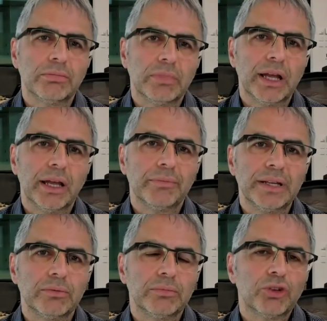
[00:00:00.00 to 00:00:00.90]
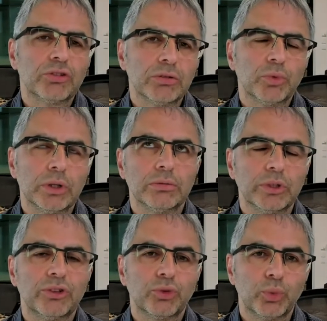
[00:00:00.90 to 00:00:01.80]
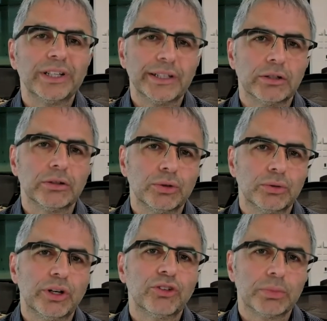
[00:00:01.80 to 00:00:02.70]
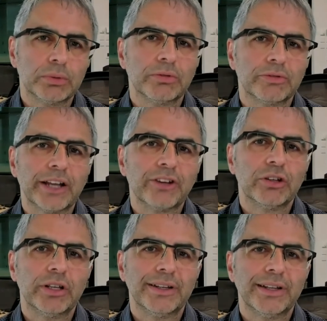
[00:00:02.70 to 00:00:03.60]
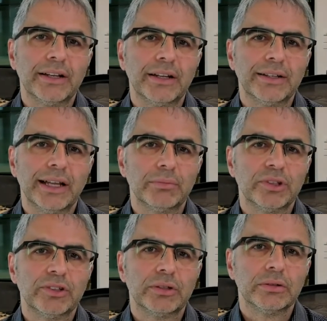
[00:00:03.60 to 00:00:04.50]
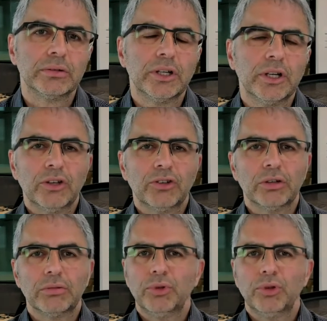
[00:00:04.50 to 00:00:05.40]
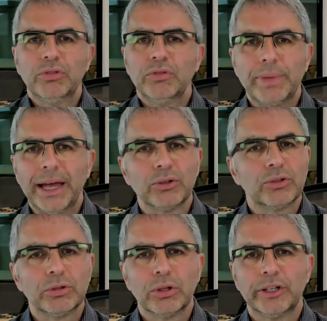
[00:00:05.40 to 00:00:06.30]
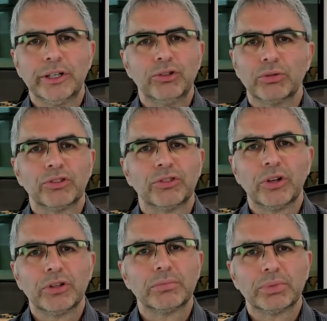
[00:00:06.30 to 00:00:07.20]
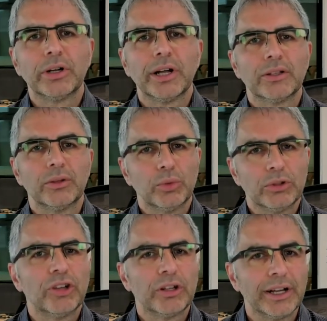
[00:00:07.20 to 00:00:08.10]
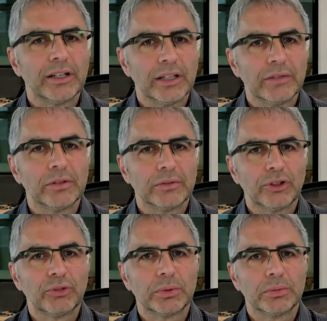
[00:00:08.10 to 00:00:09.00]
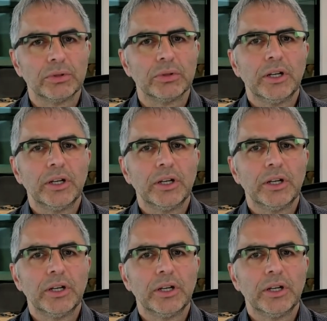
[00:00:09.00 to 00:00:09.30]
include respirable fraction in that material. So use of a power tool on any sort of solid product will generate a level of respirable